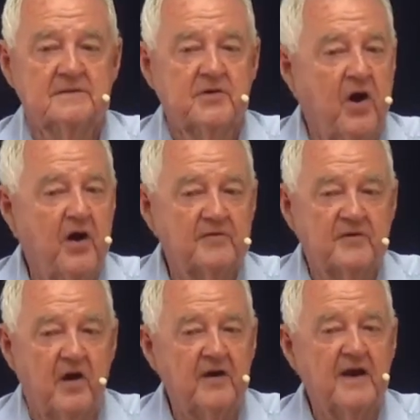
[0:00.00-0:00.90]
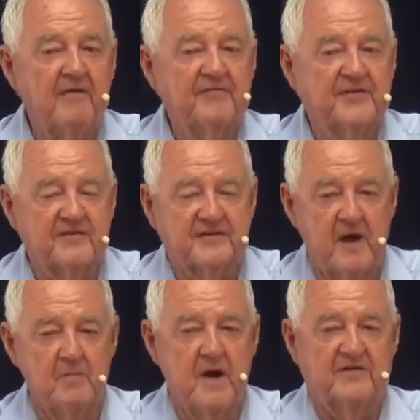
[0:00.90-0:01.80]
God, God loves us
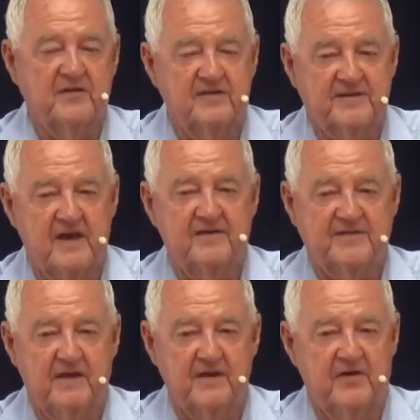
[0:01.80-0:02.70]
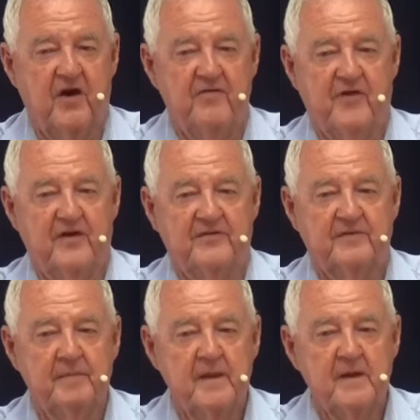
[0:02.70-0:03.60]
so much that he sent his son to die for us.
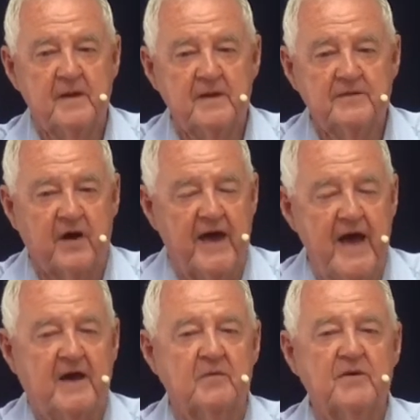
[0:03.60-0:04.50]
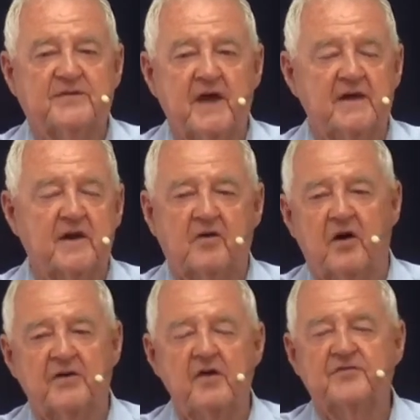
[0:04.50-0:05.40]
So, how can we say,
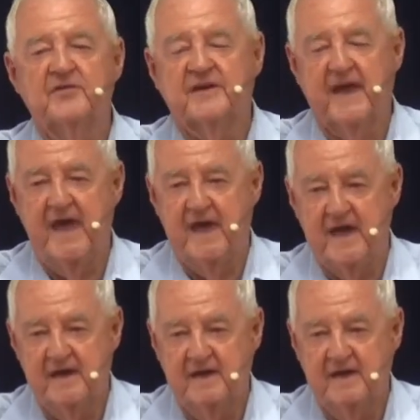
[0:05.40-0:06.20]
God, don't you care?